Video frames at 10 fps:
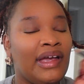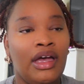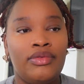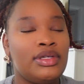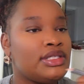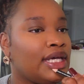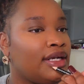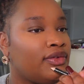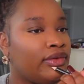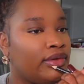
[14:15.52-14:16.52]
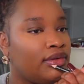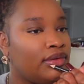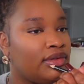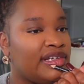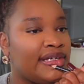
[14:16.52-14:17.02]
I haven't decided if I want to
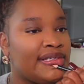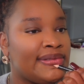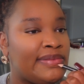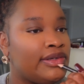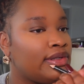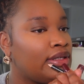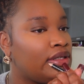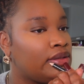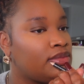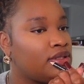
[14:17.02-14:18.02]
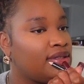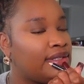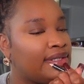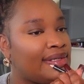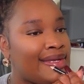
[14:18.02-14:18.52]
do like a smoky lip
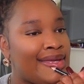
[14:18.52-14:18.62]
today.